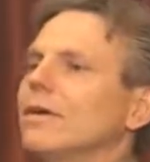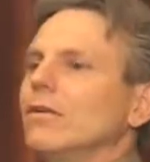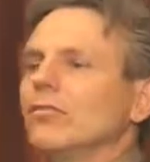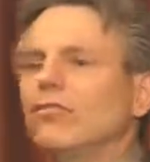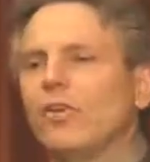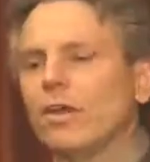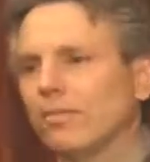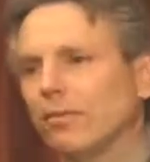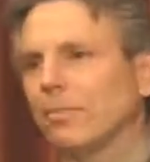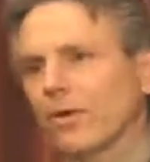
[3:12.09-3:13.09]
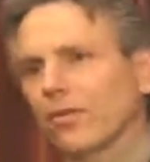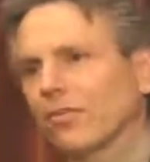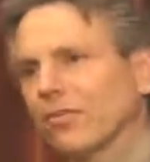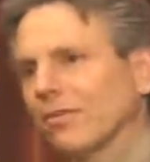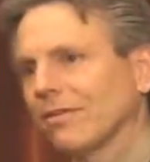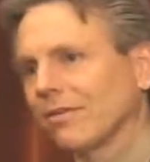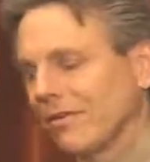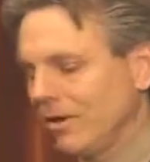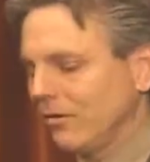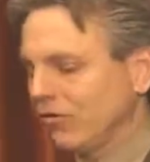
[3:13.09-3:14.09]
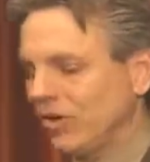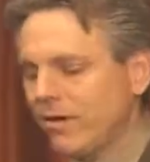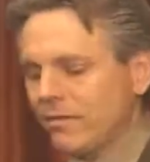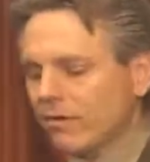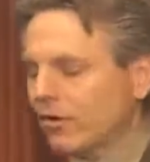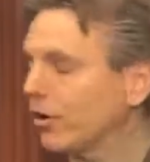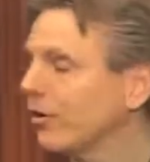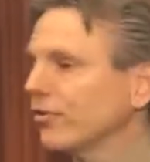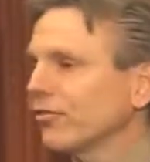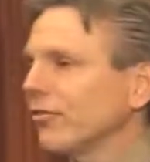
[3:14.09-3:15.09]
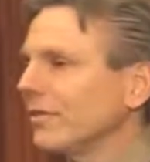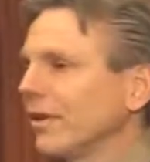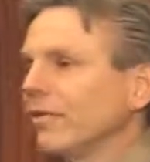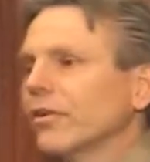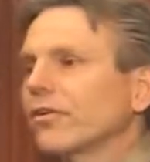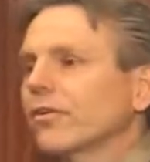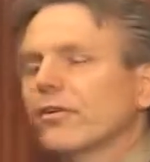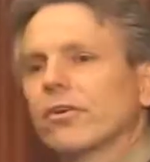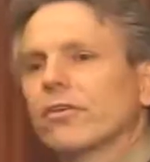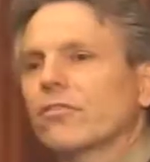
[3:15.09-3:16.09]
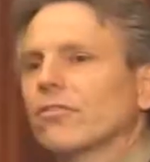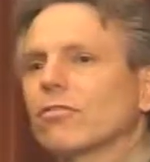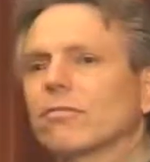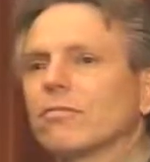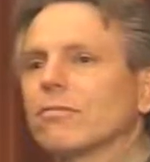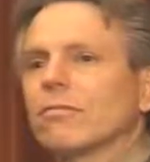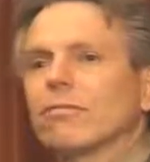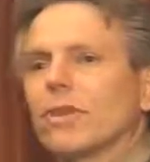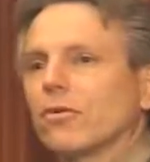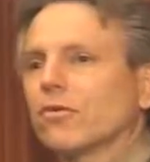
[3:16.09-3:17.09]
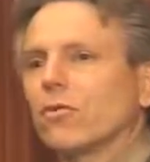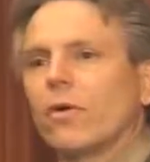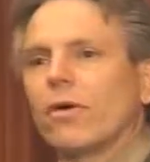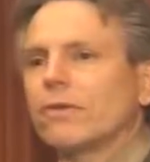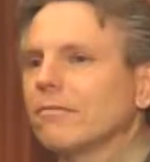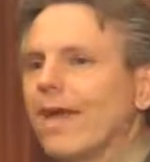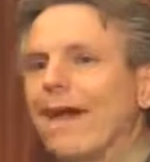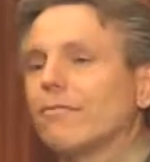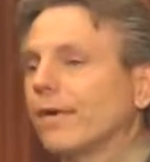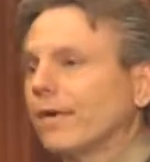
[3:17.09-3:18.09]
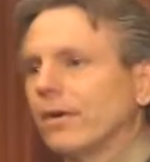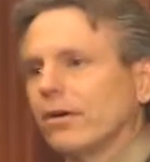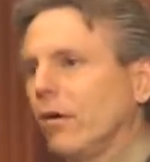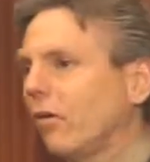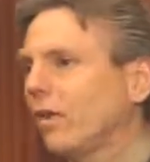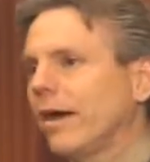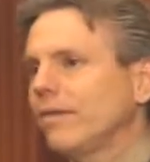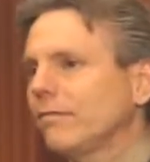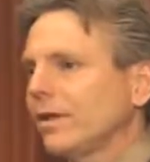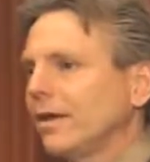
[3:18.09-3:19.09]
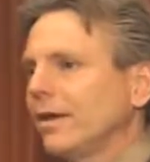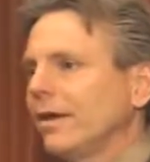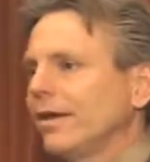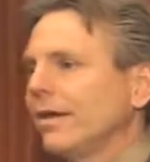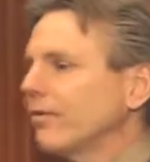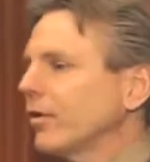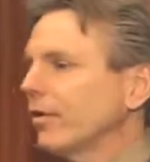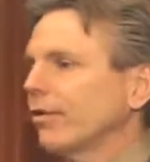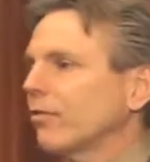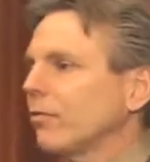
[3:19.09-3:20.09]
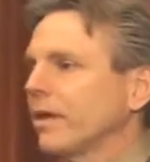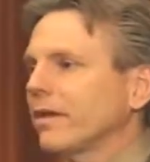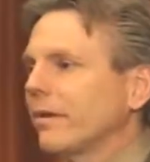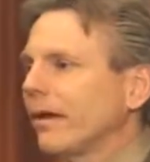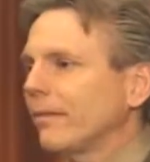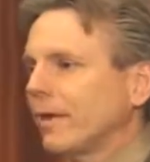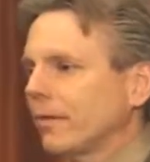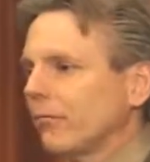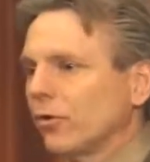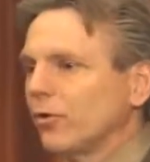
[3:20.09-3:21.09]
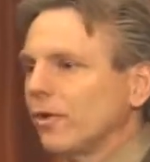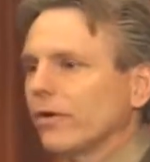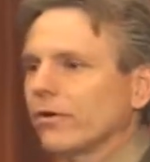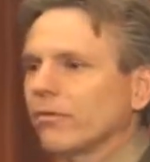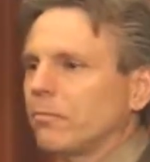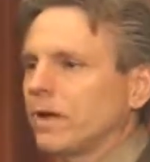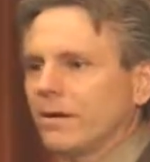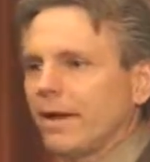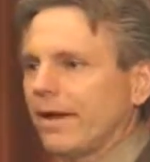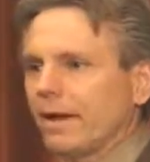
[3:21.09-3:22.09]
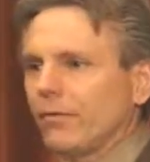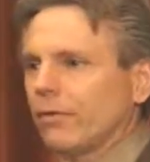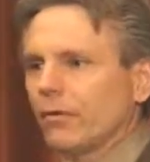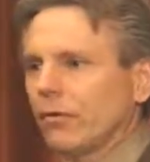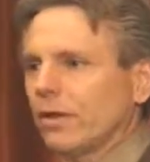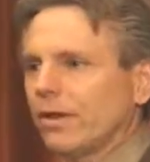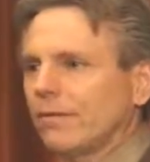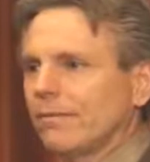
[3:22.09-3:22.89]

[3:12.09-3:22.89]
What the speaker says: a gentle person. She never cursed. I never heard her curse, swore ever in her whole life. Never heard her speak to anybody rudely or speak about anyone rudely.